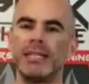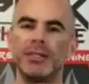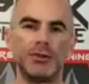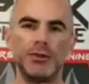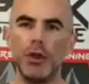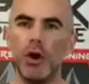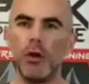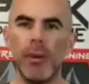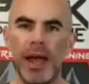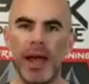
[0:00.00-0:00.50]

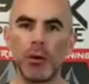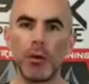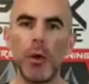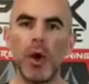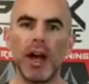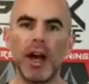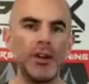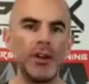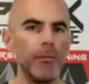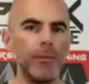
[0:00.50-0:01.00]
no matter
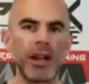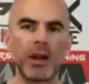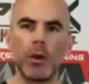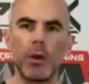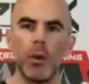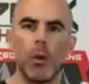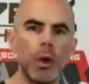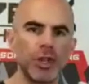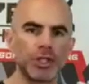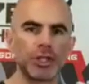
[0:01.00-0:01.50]
what, no
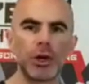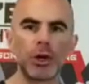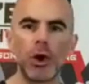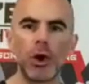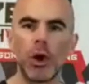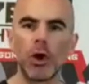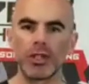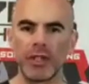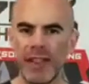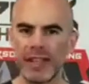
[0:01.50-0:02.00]
matter what your
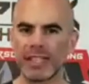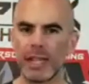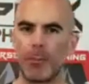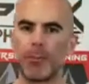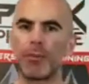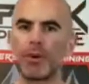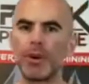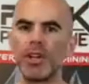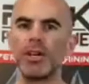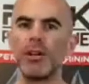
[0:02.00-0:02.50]
goals are, that's a
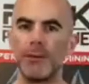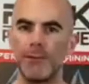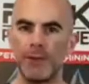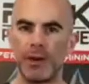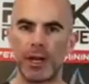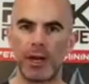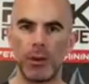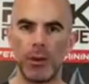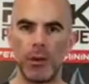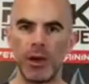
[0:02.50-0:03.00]
pretty good
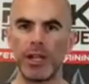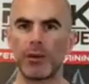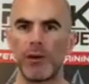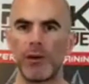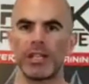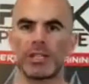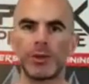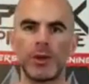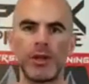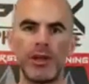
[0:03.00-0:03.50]
fucking week,
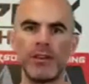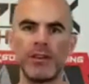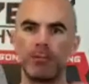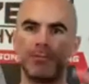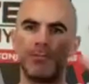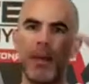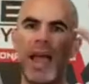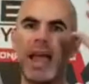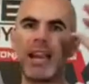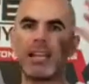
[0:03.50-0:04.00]
right? So even as
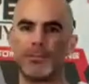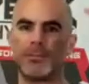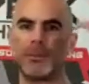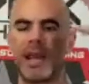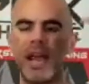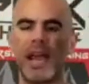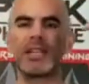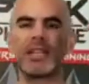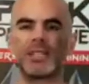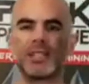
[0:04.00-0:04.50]
bad as
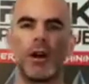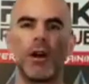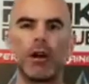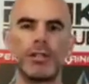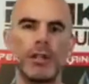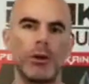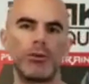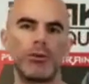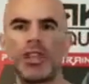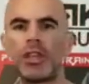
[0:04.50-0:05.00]
bananas are,
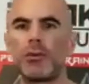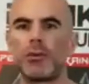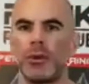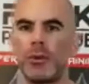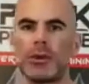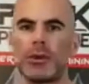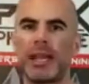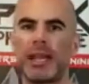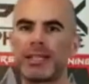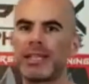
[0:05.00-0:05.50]
don't think
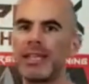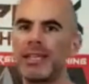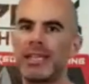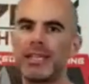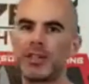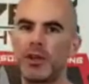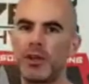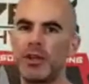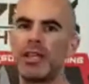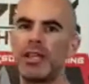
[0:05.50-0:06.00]
we're not saying
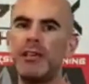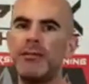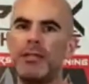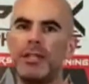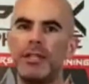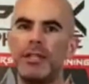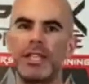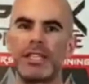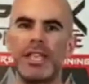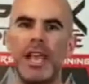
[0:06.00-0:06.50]
this all evil
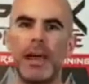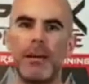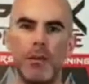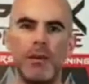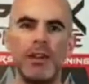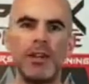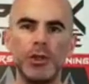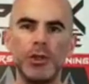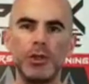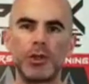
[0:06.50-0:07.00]
and this and that.
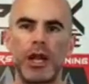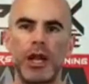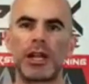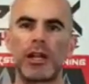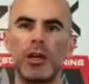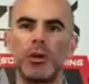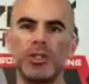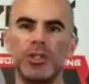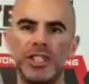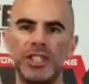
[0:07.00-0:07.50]
We do try to
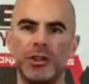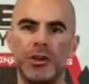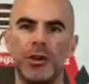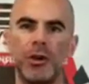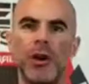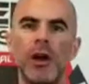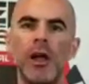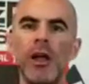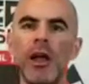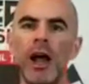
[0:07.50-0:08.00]
go
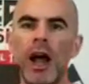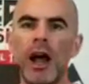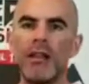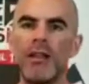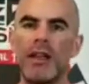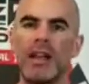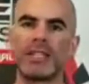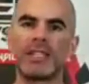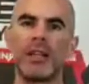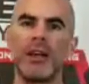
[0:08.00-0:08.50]
zero on
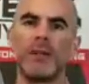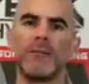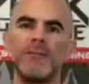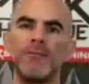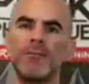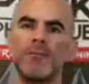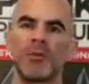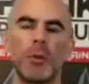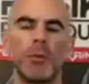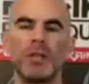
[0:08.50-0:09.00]
that stuff.
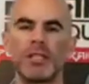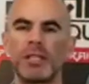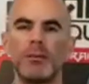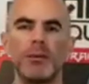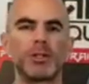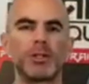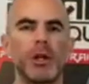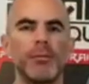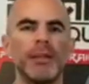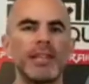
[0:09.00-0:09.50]
When
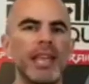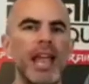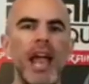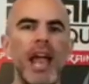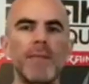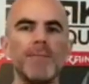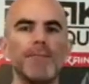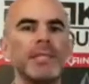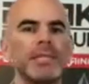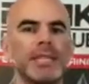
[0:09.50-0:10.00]
someone's talking about they
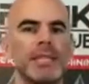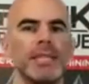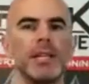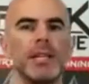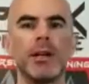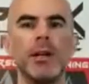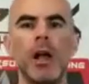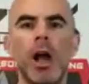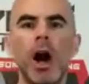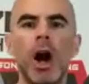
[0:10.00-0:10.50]
haven't been to
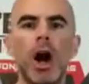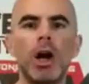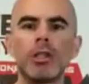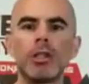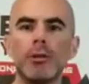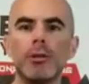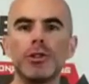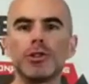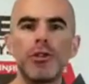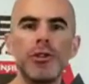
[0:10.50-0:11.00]
their
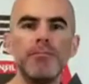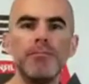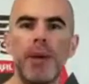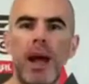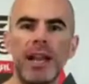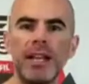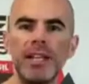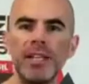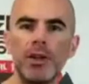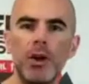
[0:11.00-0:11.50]
ultimate dream
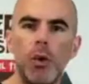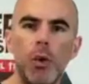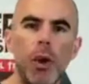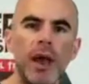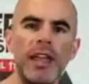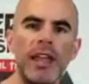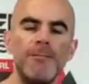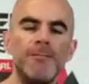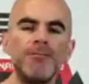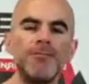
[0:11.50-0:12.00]
body goal
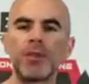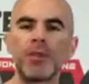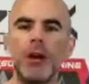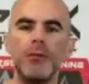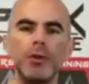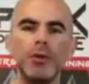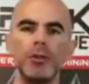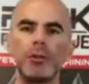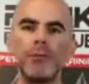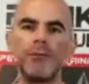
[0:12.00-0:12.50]
weight of
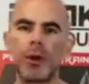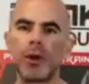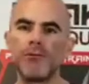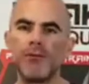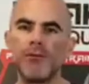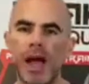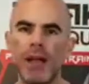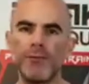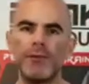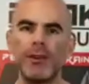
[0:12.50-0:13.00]
losing
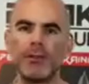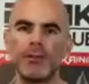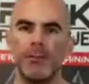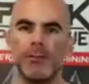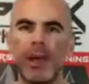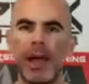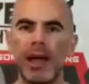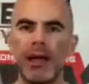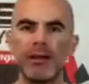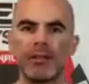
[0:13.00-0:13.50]
forty-five, fifty
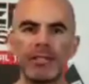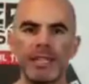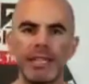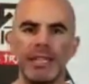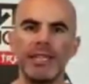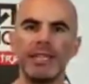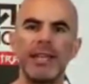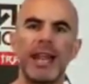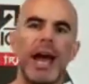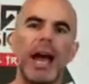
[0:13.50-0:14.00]
pounds
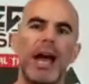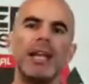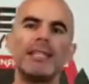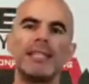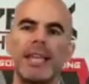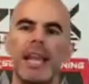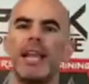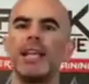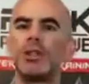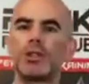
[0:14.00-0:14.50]
in nine,
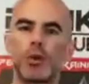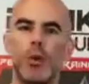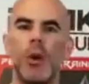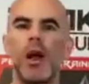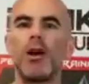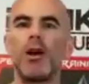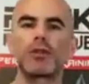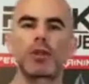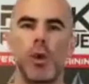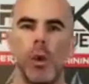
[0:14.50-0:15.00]
ten,
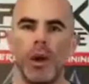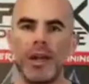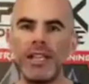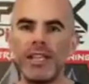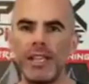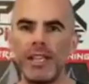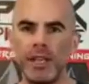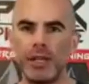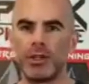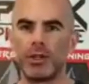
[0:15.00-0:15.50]
twelve, twenty
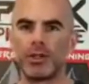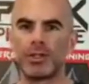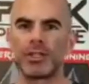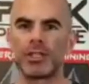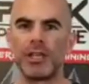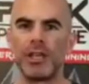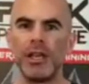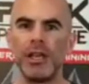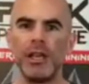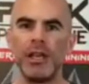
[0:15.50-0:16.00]

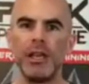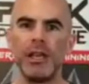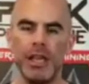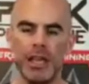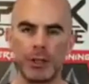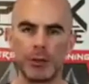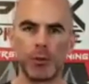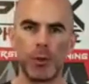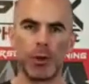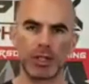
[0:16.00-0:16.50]
years,
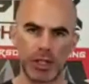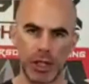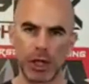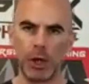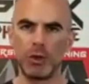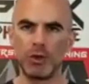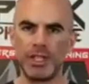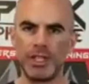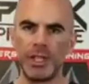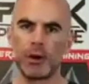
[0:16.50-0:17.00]
it's worth to
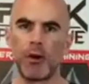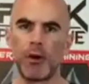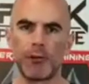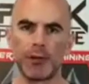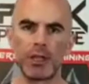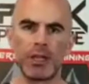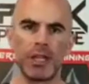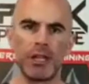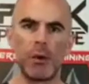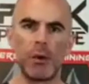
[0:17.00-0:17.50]
go zero for
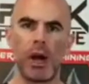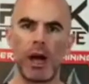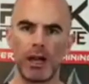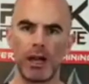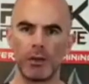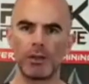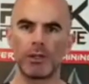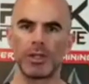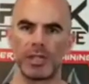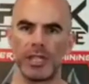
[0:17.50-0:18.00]
a little while.
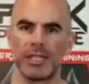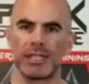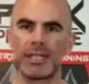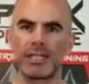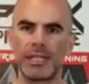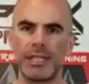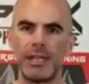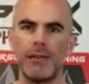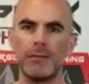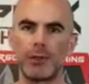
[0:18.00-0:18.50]
Don't you think that's
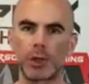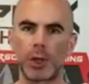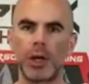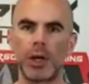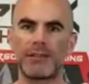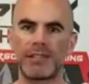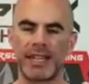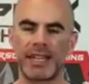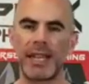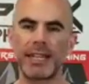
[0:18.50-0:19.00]
an even
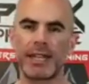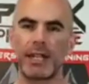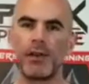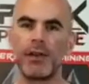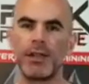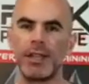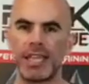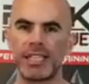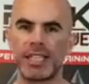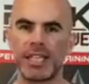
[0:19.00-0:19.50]
trade-off to get there
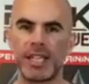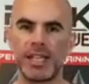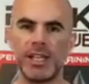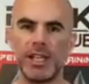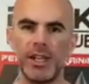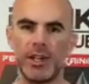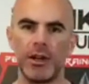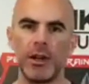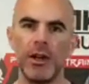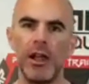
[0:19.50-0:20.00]
in less than a
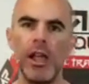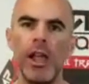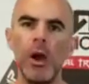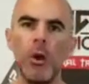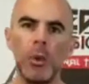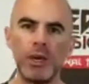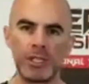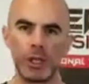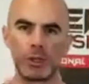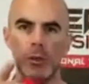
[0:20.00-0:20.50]
year,
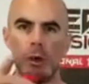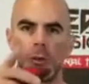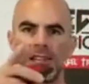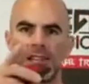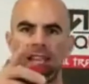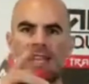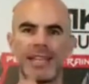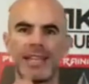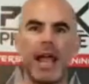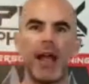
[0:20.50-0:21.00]
which is what we
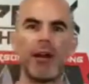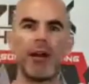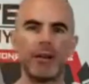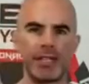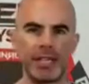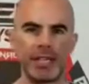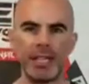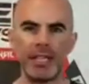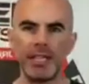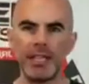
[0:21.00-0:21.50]
can
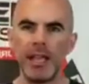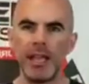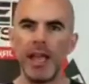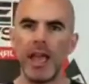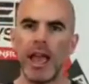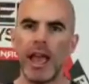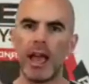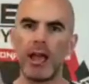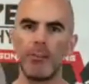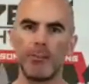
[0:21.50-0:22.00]
guarantee
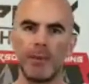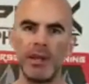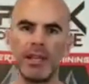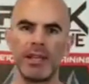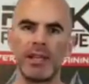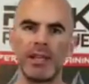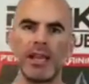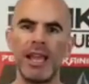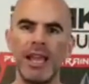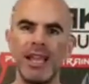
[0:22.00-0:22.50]
at
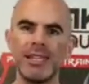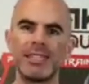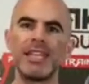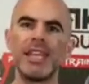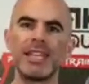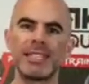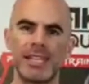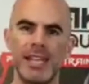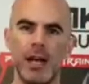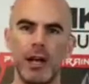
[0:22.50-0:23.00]
Peak, is
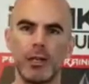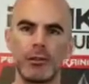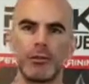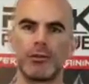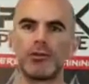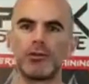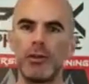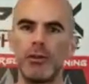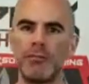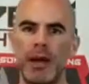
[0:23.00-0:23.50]
get to that
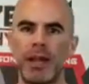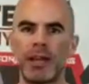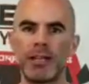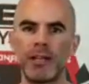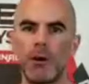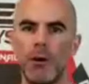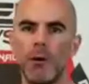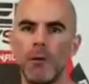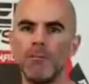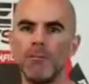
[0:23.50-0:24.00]
ultimate dream body
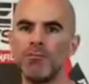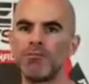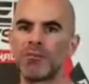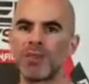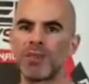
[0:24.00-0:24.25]
goal